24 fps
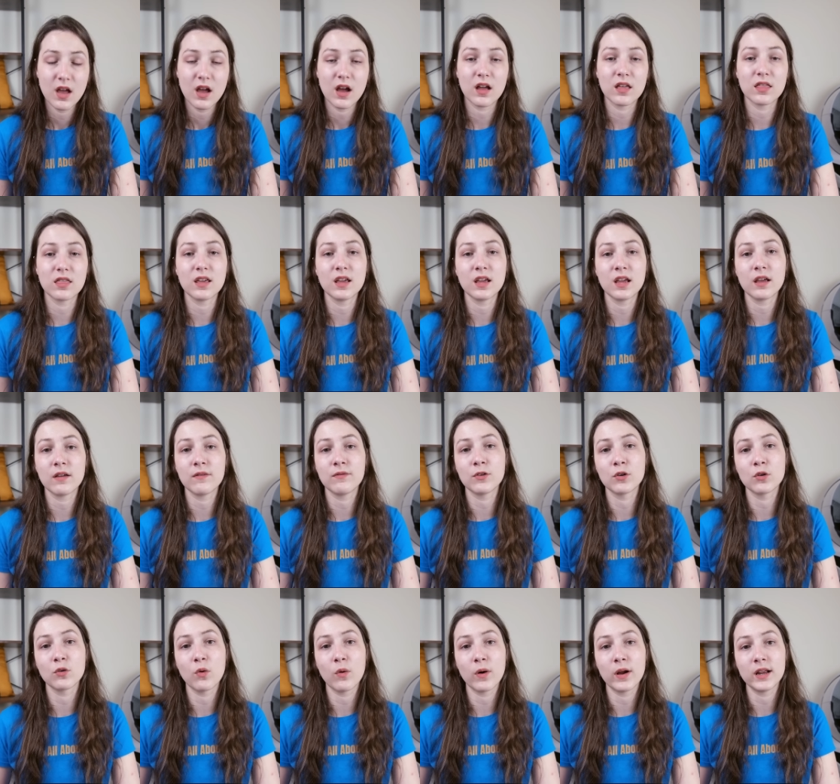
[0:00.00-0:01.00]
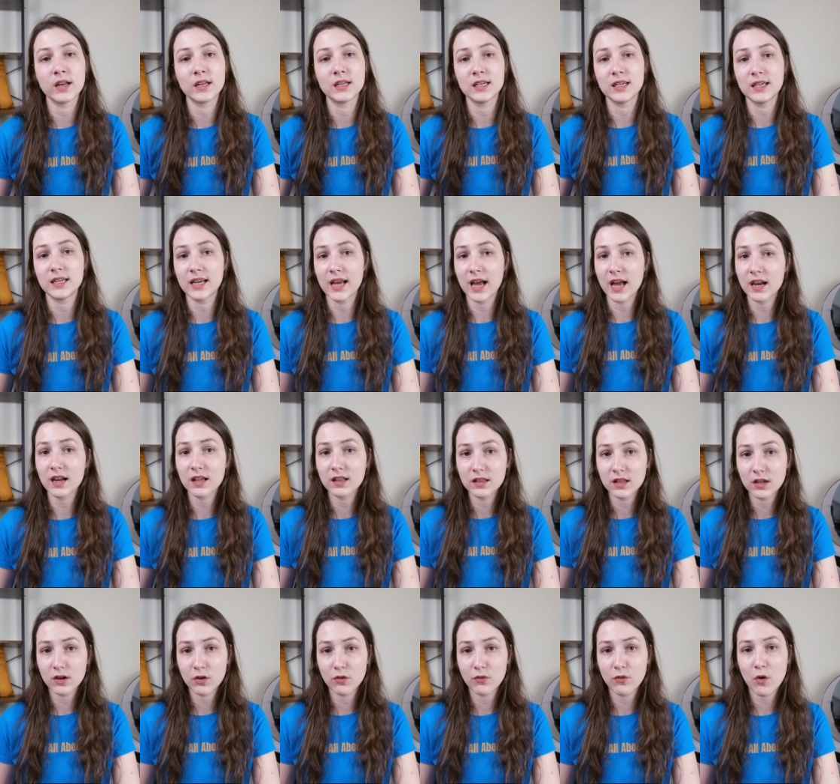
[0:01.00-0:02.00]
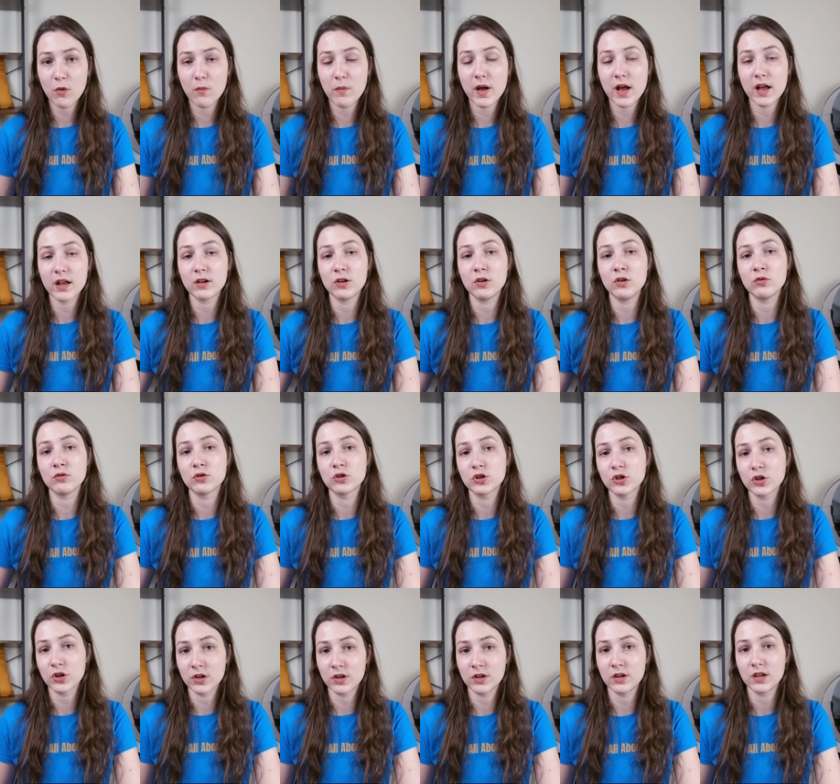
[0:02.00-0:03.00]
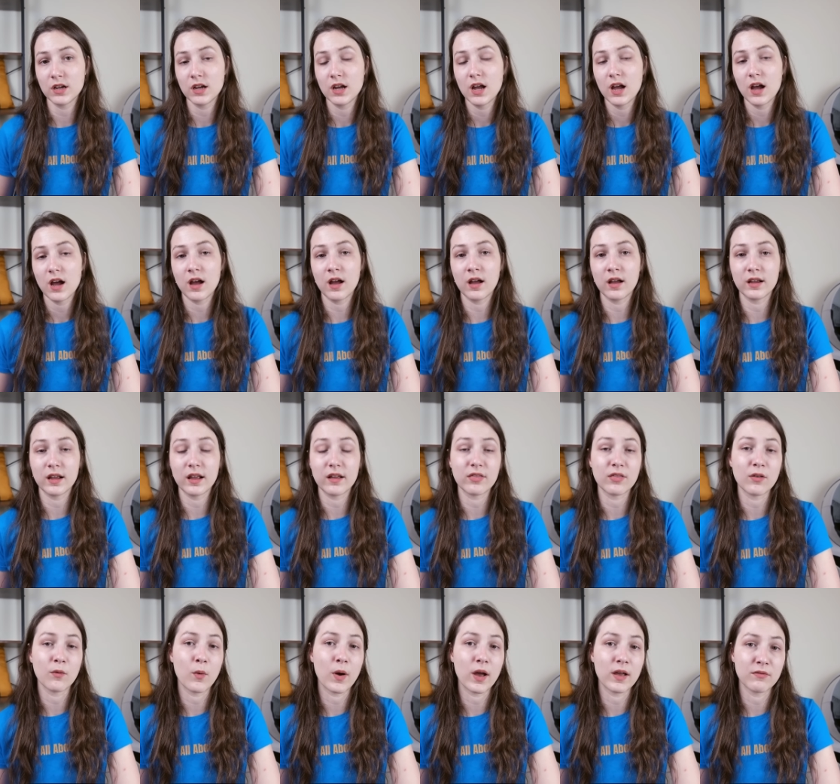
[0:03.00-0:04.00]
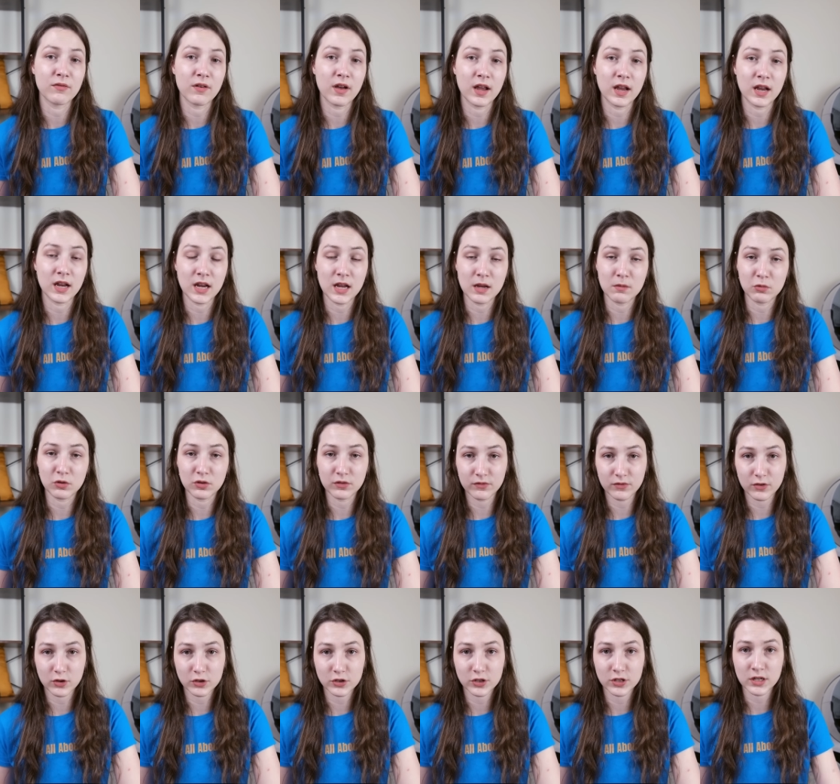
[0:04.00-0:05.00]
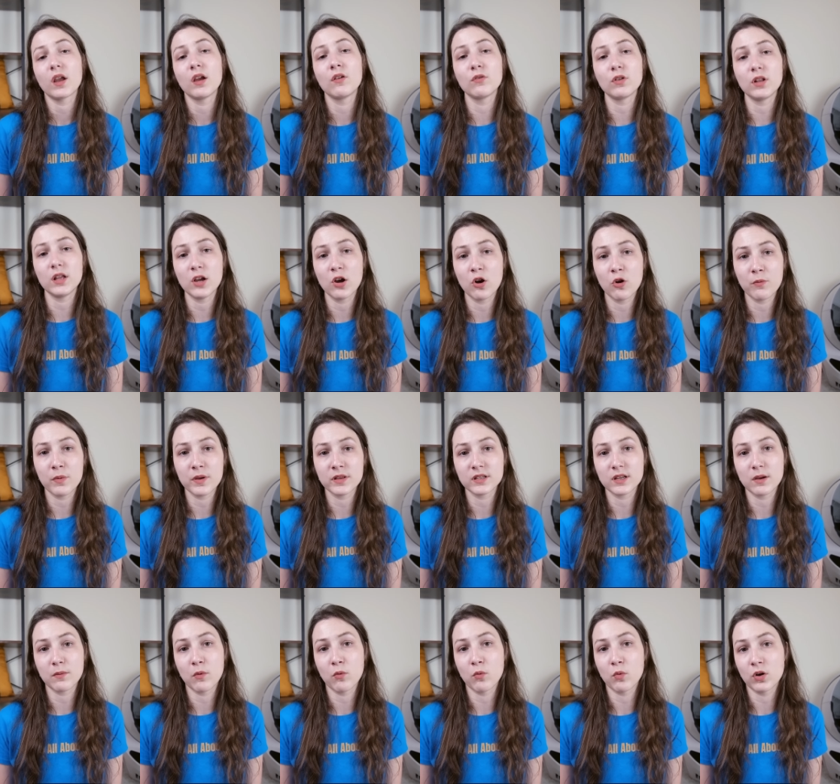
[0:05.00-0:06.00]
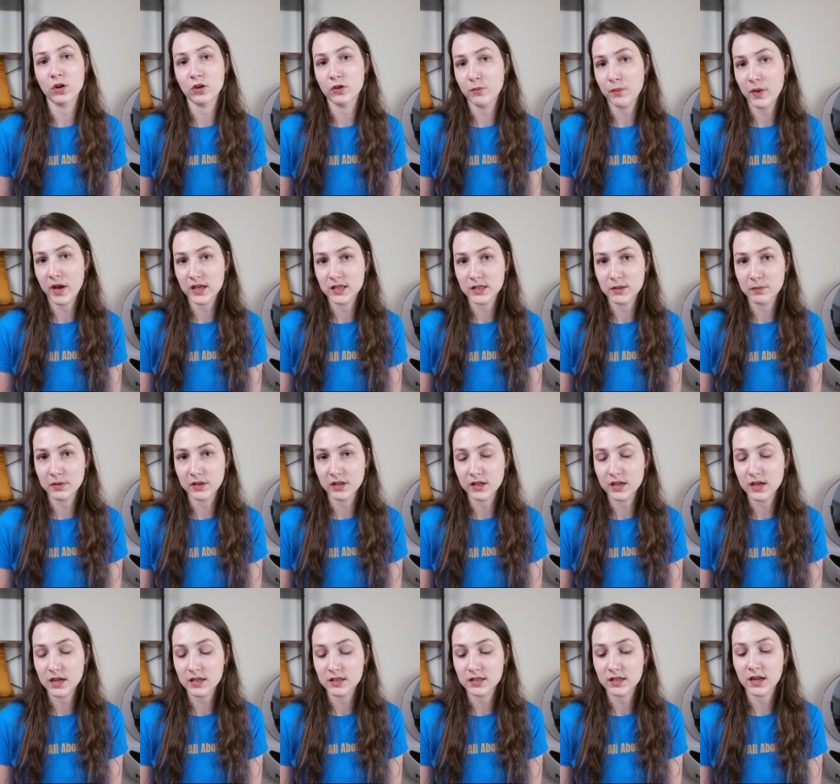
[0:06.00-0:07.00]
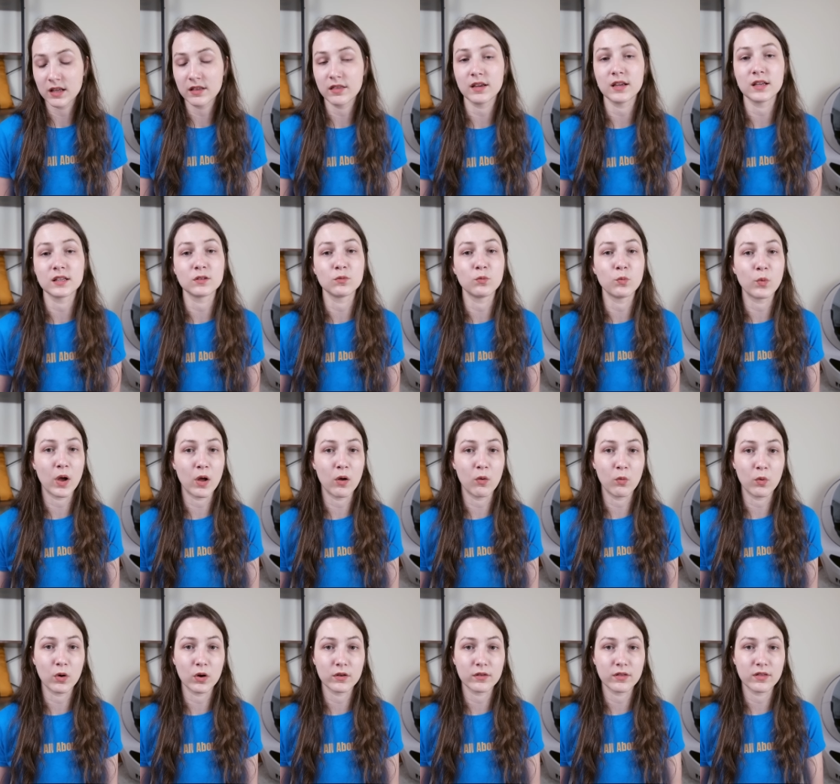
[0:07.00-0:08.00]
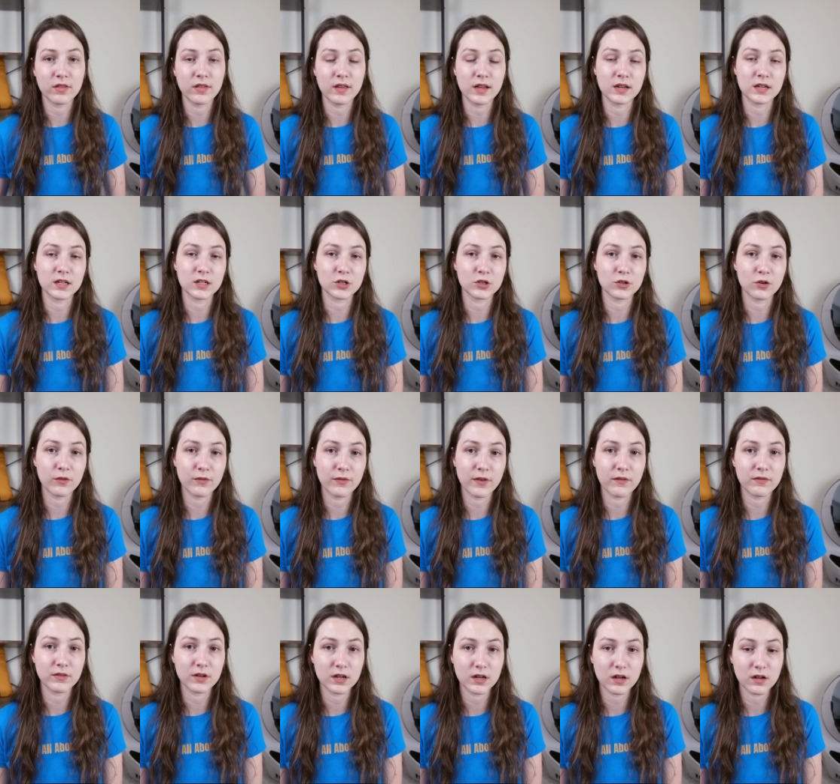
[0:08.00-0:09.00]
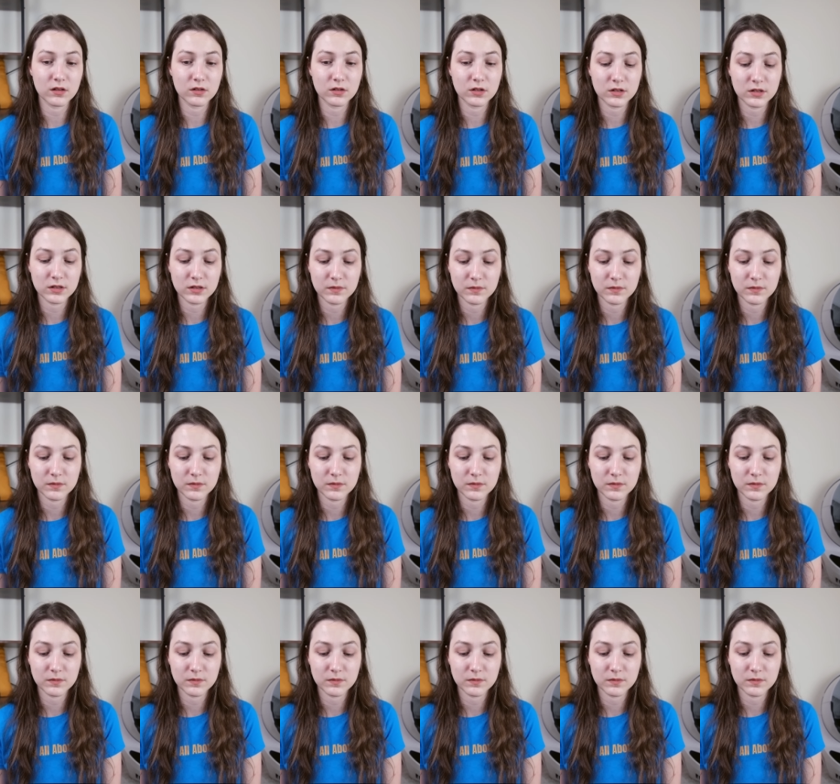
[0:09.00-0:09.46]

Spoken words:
I think if you're going to get a litter robot, you should get the Wi-Fi enabled version. It really opens up a world of possibilities and I think it's well worth the additional $50.